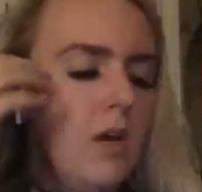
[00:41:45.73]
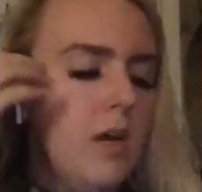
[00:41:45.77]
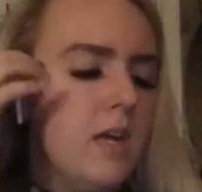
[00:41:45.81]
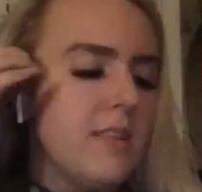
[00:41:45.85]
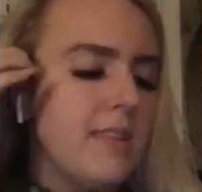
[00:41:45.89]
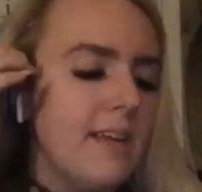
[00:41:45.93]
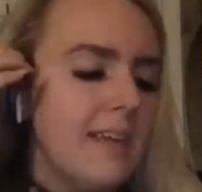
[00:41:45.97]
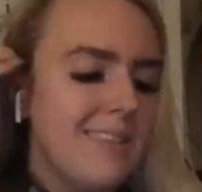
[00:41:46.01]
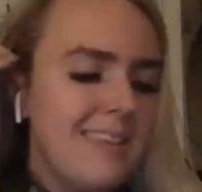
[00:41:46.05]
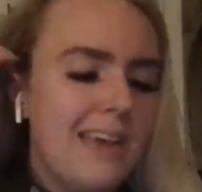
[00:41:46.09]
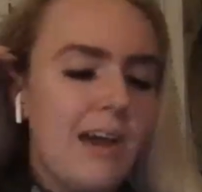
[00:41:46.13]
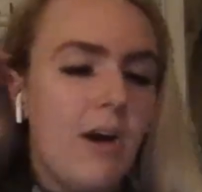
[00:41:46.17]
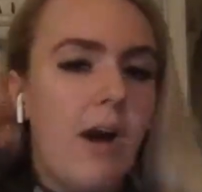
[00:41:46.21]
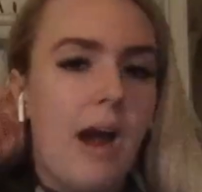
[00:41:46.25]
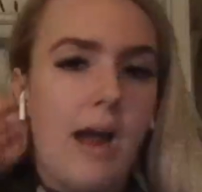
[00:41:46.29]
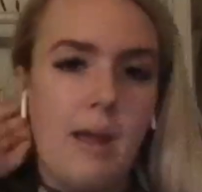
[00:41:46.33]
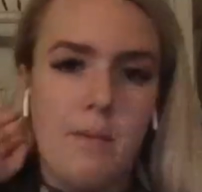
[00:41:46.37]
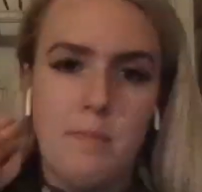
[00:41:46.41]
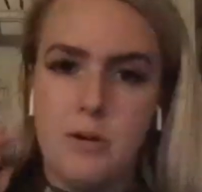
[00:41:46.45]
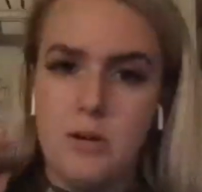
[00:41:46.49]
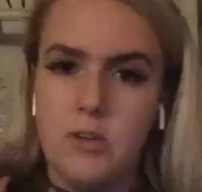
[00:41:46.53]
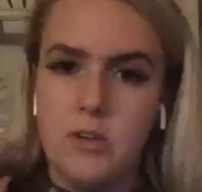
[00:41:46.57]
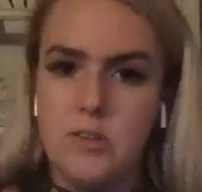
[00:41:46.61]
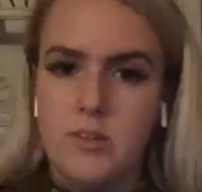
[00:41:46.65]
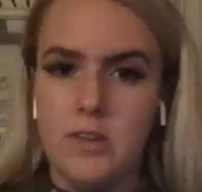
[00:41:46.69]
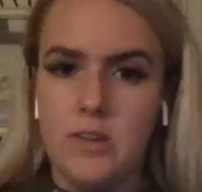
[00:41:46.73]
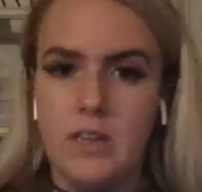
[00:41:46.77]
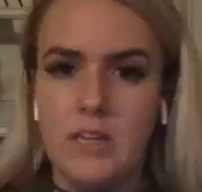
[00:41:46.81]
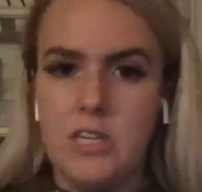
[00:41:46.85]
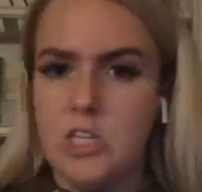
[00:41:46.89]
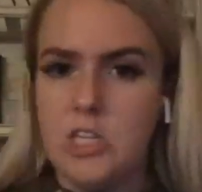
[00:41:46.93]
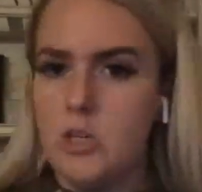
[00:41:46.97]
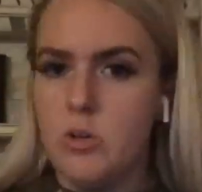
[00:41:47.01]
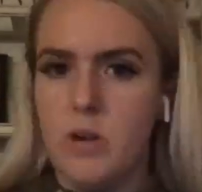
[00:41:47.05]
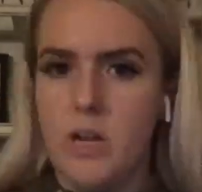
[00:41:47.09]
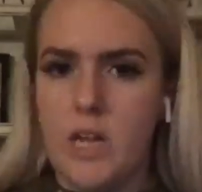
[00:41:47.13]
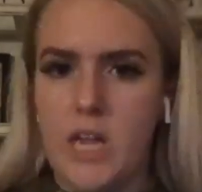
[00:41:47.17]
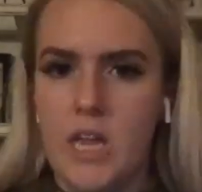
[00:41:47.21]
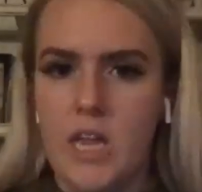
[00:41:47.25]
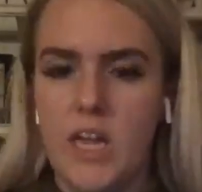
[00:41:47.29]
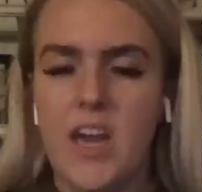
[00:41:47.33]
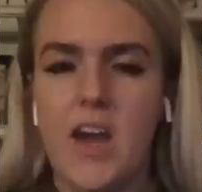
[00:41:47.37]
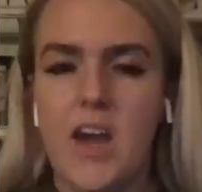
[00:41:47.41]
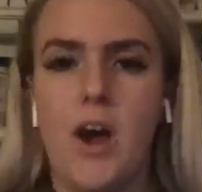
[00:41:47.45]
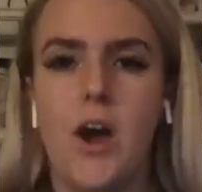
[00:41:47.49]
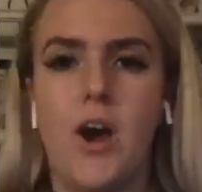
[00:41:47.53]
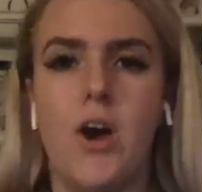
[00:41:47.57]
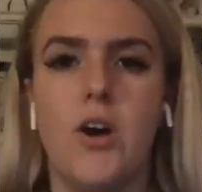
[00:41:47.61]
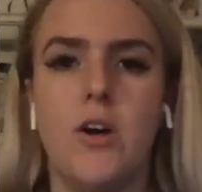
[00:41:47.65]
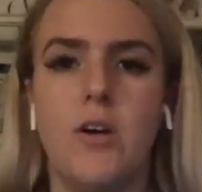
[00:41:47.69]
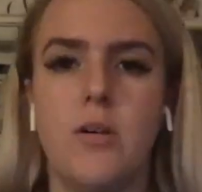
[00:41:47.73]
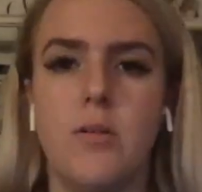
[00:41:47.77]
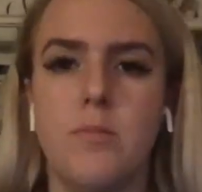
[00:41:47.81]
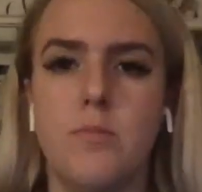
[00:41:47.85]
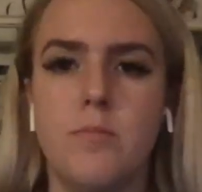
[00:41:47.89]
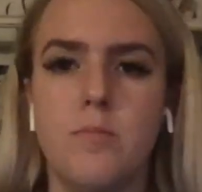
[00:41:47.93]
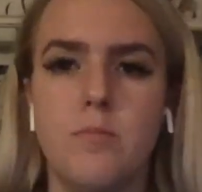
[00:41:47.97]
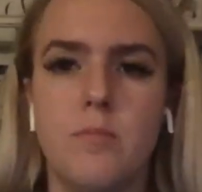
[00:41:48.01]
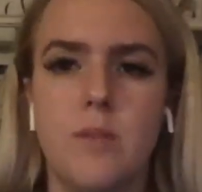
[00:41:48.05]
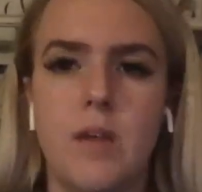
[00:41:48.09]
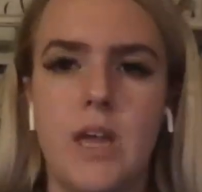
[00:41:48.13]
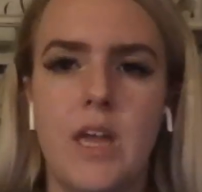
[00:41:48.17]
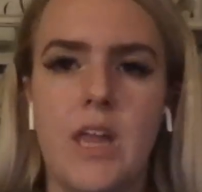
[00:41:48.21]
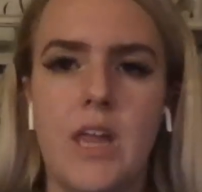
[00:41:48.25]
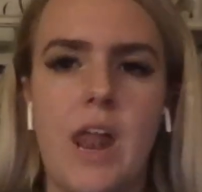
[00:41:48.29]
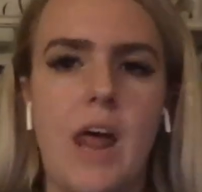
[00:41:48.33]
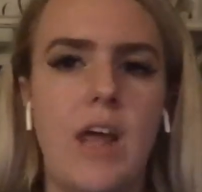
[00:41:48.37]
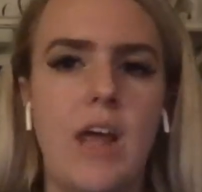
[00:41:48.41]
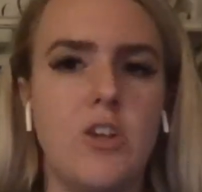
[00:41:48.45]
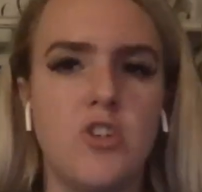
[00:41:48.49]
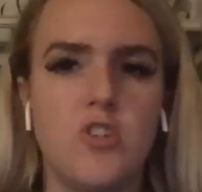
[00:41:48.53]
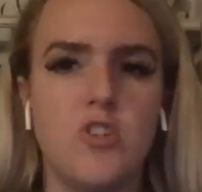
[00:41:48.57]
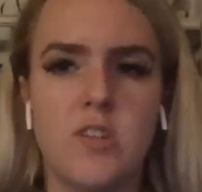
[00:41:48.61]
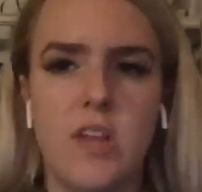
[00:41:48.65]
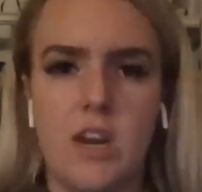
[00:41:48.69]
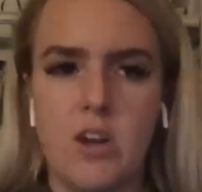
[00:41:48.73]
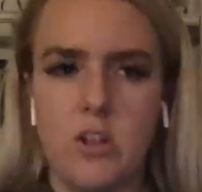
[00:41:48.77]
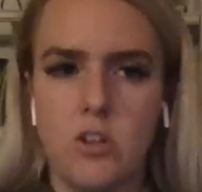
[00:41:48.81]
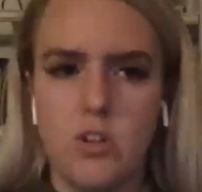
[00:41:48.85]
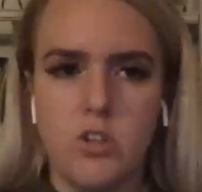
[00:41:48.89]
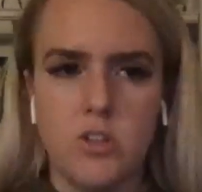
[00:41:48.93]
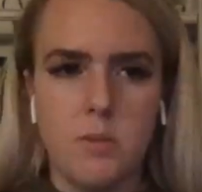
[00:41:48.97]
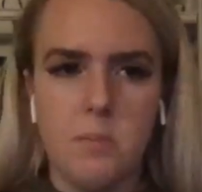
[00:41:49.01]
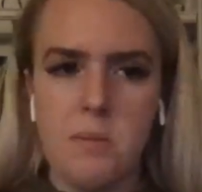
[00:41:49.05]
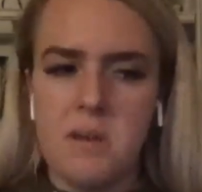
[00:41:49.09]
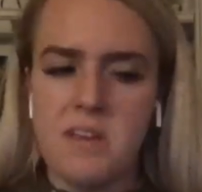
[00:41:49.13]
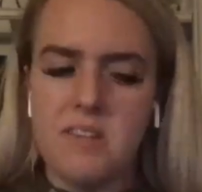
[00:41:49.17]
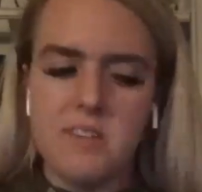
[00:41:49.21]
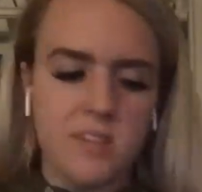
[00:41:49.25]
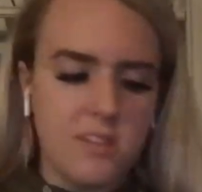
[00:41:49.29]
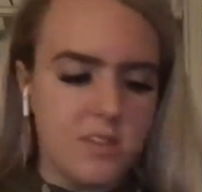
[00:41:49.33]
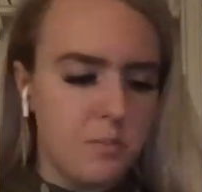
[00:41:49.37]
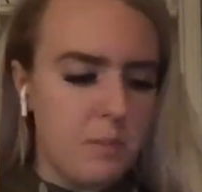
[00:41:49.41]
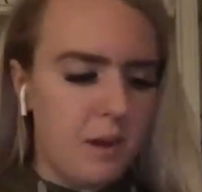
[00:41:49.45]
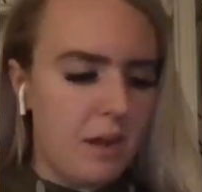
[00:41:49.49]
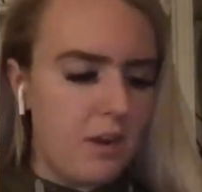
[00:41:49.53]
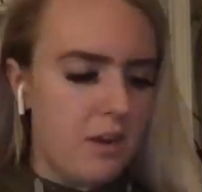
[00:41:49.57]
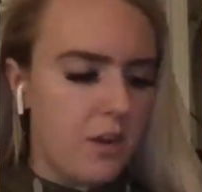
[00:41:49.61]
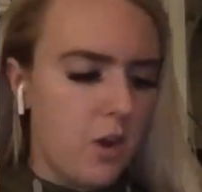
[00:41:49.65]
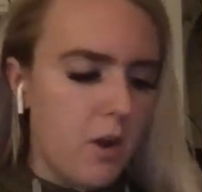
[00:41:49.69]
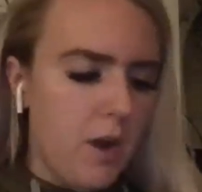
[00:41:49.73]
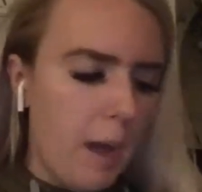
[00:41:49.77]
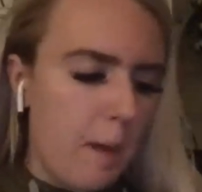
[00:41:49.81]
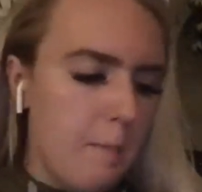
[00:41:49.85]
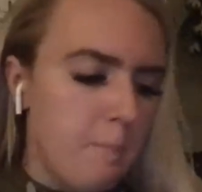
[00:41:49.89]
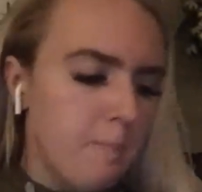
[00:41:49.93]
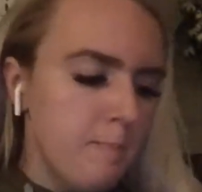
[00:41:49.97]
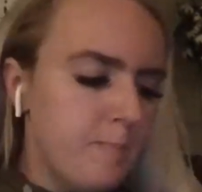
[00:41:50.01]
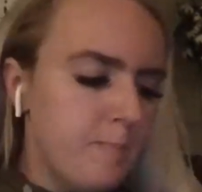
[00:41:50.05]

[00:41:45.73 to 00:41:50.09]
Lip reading: That's how I personally do it. And I just kind of learned the basics about it. Okay.